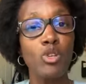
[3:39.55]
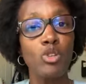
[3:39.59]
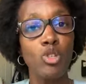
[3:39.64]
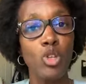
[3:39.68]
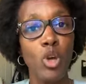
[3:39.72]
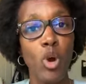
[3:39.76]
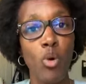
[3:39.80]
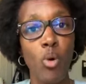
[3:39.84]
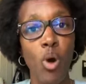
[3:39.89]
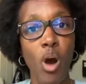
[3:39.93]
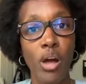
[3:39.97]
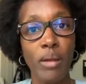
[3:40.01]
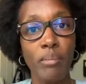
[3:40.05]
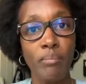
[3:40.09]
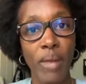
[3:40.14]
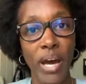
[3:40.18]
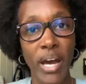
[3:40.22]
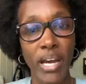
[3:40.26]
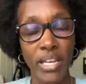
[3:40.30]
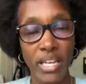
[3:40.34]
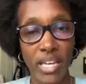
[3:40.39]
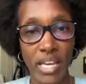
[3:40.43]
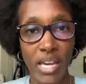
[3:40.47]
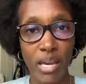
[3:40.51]
So on
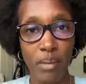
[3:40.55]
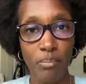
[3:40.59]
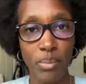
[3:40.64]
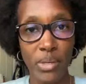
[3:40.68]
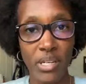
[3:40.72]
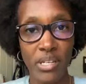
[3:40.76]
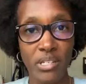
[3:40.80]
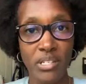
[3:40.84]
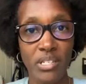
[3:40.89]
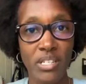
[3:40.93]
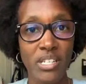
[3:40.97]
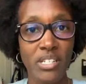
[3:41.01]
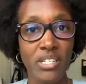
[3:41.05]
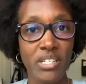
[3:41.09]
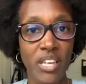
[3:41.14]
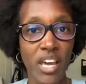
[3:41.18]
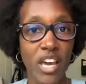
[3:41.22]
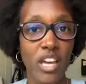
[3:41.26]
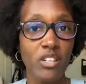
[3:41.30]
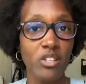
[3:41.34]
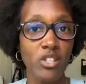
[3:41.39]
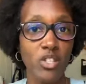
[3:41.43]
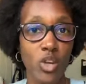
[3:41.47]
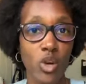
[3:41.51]
my campus, it's
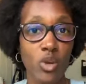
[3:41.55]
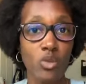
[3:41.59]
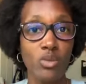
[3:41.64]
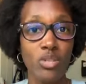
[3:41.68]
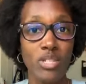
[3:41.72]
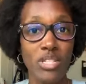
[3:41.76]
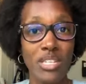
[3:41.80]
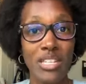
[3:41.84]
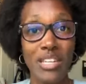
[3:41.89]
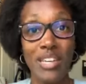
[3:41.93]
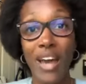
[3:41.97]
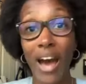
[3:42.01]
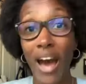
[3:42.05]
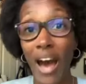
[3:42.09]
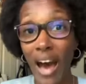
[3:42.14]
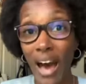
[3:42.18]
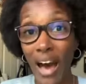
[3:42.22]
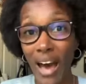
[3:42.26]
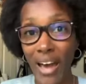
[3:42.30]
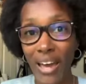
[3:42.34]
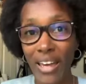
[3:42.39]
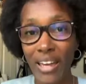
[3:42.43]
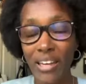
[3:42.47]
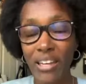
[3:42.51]

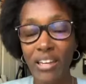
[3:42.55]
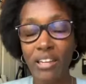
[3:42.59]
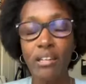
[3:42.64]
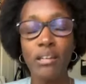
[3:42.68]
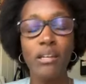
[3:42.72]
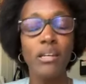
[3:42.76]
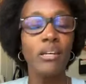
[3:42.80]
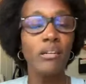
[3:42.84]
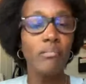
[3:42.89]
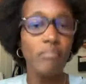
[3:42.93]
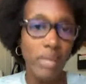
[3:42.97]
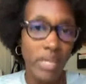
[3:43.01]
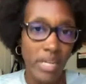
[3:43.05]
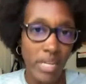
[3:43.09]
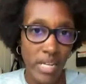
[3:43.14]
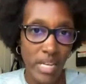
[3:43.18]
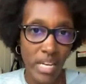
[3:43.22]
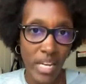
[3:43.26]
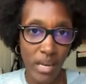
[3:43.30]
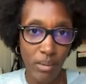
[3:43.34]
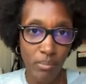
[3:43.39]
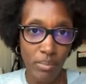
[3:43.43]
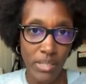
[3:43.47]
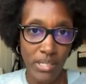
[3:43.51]
SOCI.
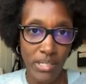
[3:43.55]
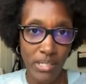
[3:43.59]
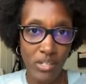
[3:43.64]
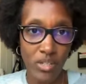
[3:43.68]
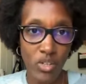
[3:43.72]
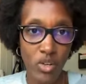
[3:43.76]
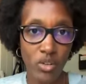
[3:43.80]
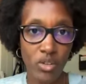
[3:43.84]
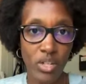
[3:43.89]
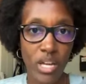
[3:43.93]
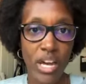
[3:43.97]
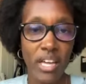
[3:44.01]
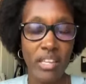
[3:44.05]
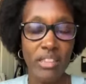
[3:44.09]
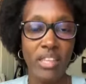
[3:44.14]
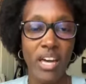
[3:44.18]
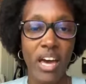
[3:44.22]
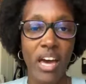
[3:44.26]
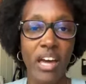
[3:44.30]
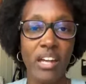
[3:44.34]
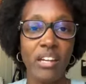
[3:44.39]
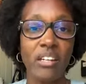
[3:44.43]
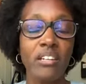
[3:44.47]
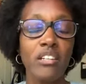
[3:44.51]
Many campuses are like
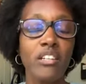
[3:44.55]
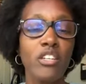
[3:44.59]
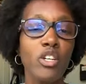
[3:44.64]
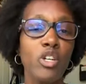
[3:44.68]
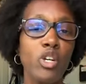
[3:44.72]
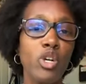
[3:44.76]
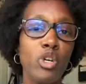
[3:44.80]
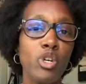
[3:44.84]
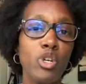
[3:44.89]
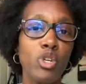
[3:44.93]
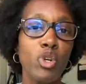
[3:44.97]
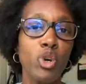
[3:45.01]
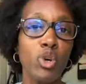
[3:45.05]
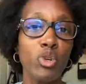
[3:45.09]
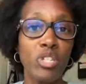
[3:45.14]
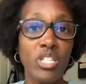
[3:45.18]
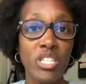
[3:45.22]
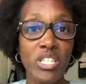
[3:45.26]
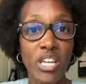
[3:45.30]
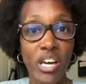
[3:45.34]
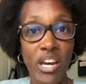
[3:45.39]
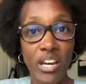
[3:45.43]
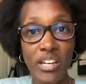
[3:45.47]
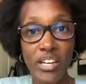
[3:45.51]
that. You'll
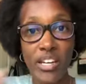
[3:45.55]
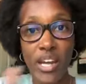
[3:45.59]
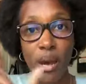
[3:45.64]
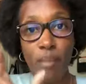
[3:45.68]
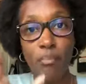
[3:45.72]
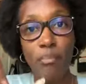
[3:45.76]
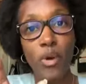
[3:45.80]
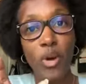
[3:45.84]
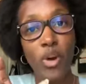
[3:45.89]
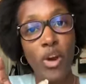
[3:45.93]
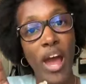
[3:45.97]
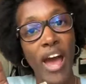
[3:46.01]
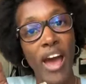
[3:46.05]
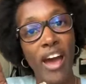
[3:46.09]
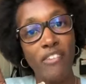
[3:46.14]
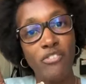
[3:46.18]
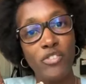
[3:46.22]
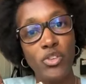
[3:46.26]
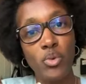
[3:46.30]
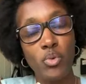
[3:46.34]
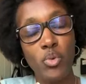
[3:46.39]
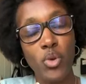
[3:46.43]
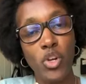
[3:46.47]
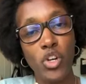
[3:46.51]
see a number
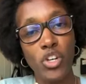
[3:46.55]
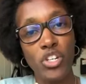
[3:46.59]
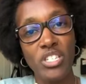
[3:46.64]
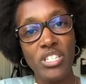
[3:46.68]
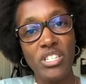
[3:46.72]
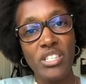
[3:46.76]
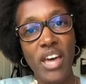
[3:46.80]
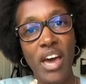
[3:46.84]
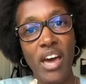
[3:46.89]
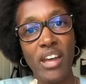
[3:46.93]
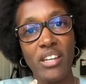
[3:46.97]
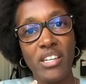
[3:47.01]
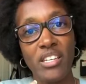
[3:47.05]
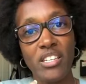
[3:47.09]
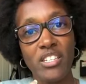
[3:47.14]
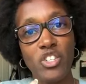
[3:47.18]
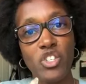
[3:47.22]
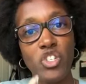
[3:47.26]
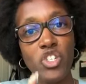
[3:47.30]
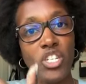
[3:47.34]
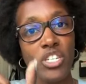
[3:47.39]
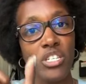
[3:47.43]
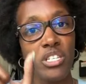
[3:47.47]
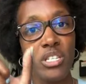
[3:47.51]
afterwards that
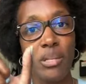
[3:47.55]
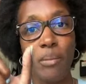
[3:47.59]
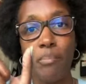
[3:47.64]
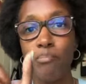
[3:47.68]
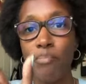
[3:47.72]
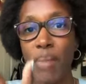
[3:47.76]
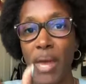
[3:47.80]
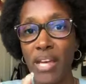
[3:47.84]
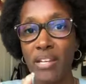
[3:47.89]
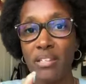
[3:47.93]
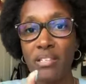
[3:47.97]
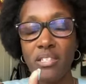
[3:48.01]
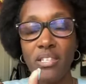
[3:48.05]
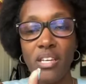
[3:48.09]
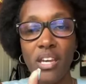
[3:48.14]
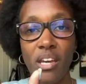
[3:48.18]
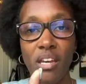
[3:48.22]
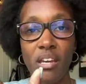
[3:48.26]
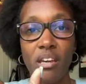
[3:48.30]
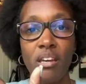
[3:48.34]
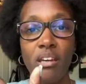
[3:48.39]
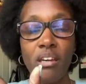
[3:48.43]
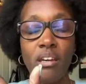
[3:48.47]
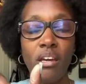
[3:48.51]
is just the
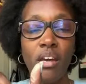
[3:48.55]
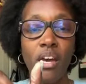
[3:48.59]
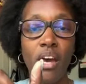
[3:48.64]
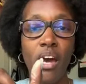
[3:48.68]
basic